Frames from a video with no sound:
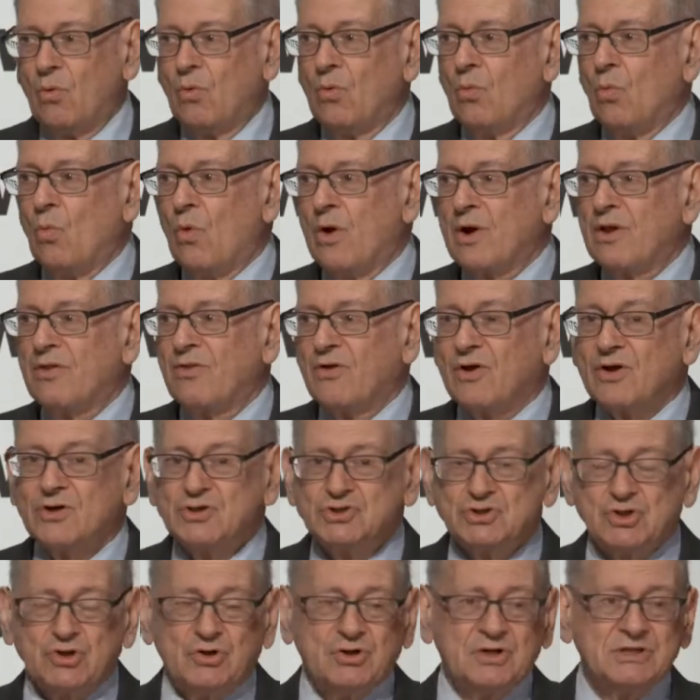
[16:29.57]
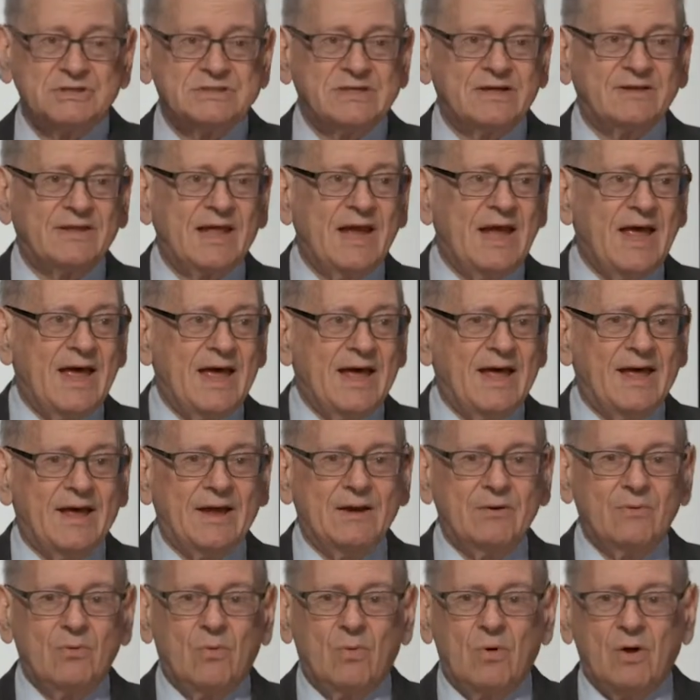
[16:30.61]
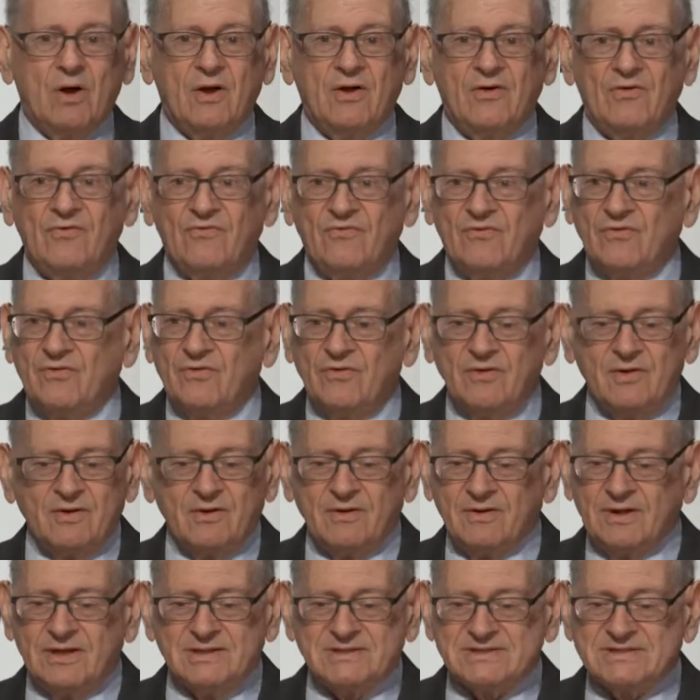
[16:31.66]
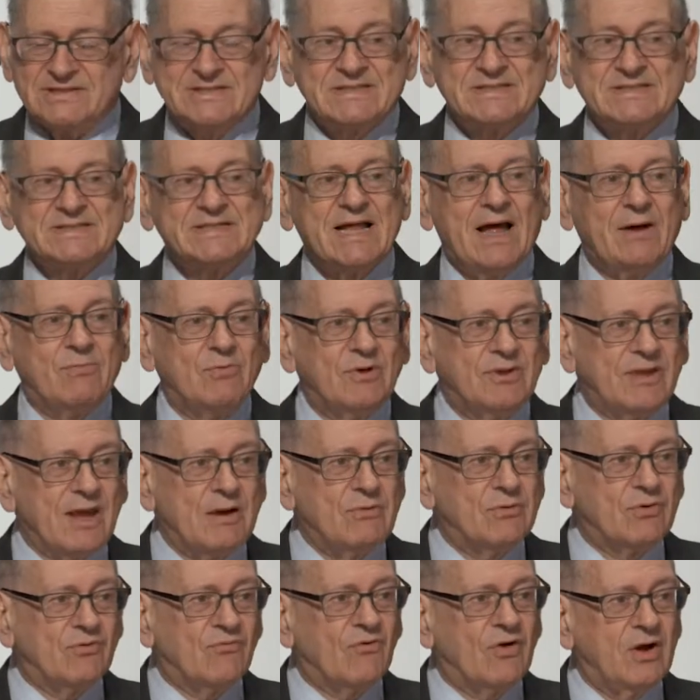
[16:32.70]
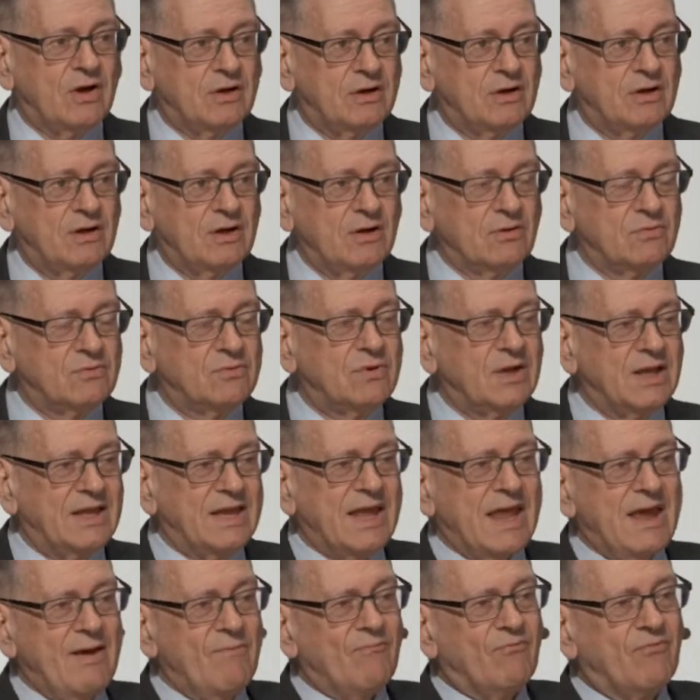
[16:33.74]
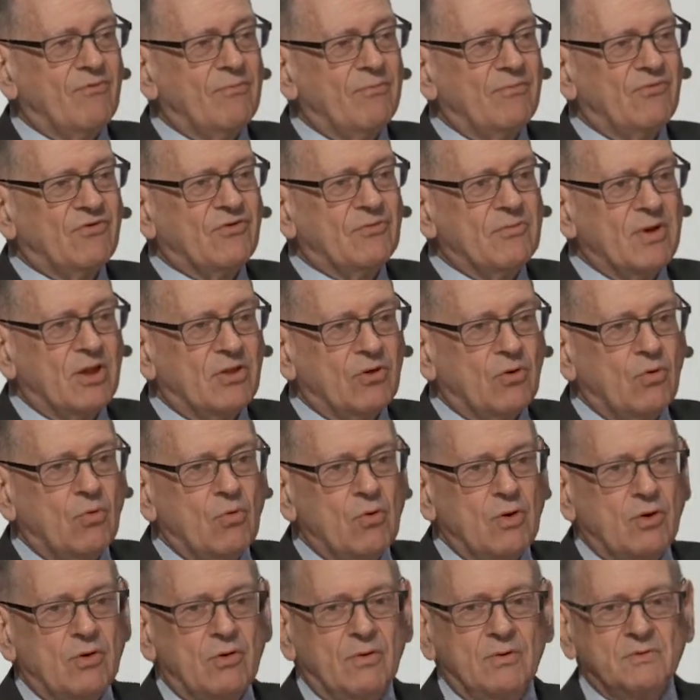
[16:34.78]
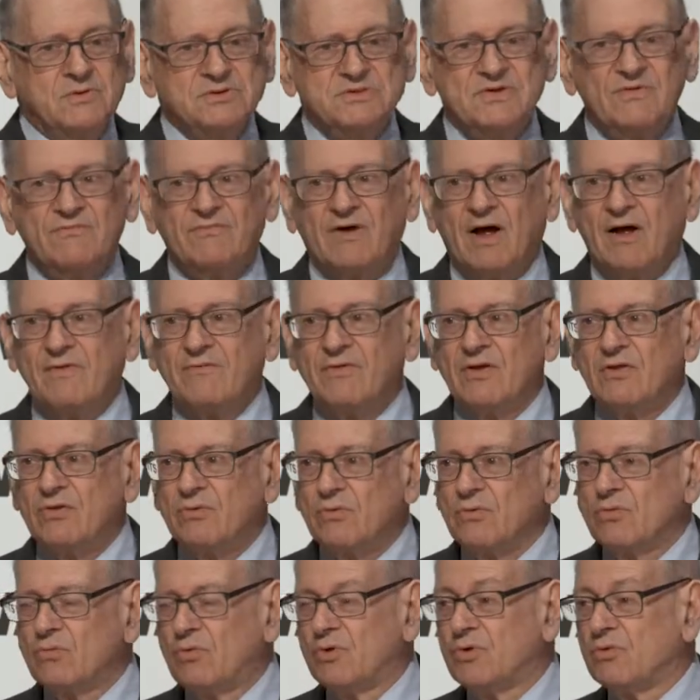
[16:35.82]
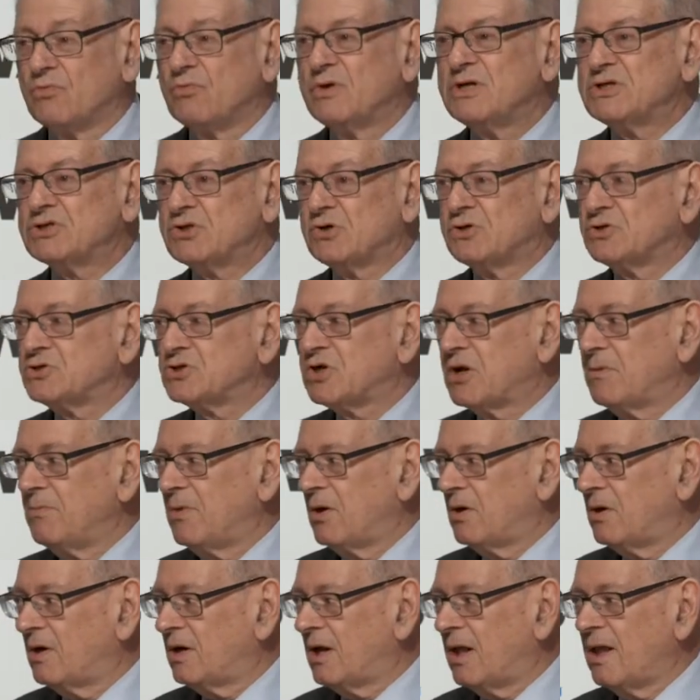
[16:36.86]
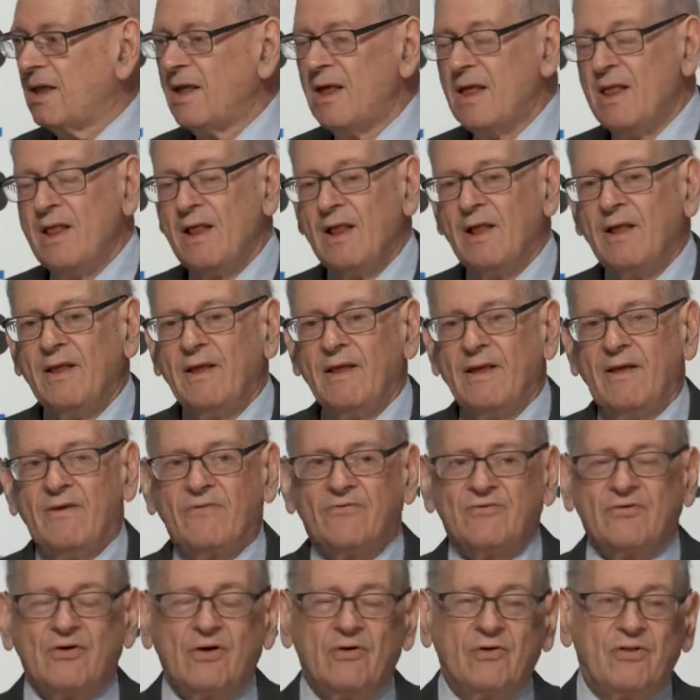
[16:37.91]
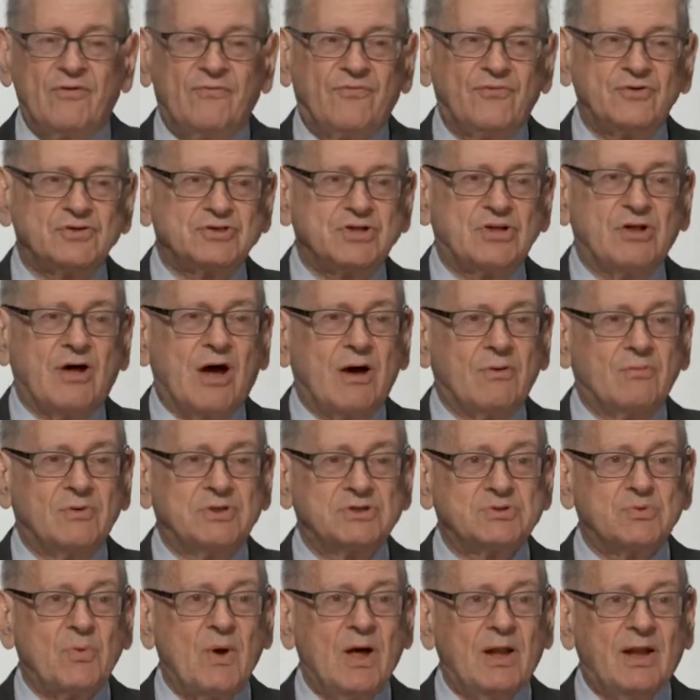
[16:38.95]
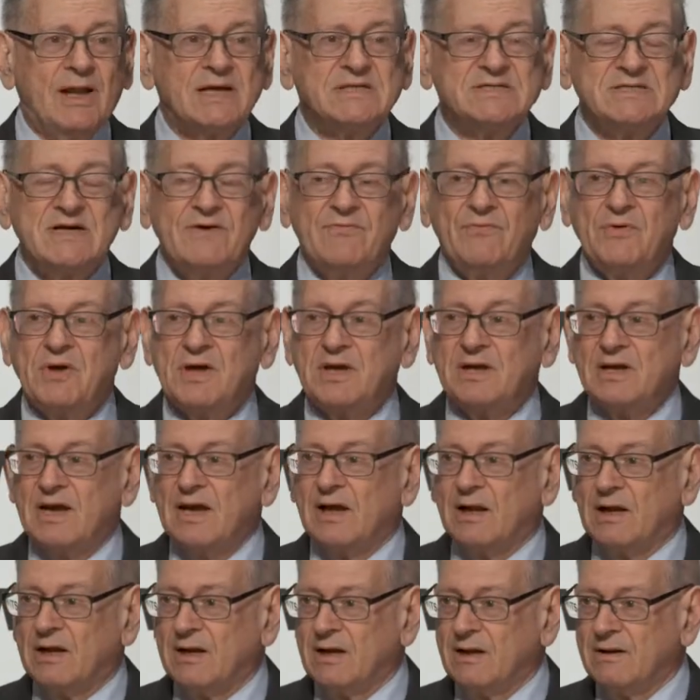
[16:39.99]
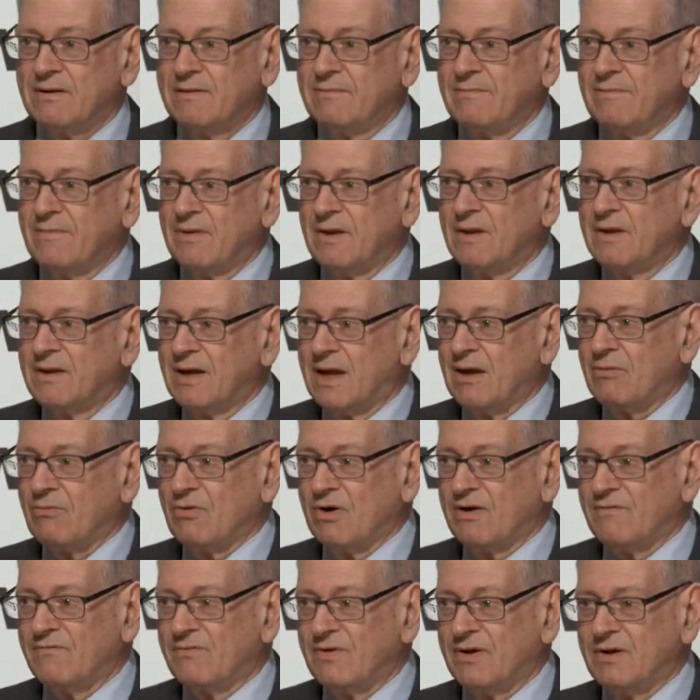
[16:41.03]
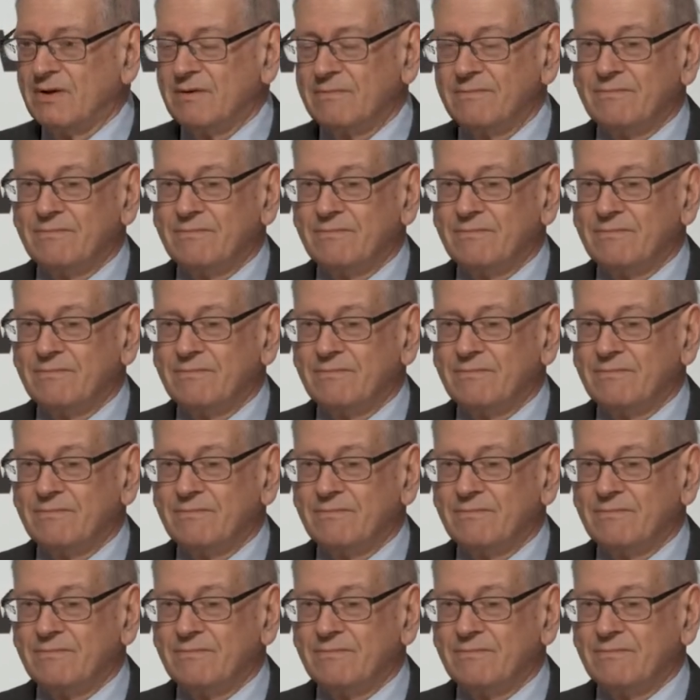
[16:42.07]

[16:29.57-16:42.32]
one of the concerns that they had was this is not what they were trying to do. It came from some other quarter. It was involved with the research community. And so the first thought was, well, let's see if we can kill it, get rid of it.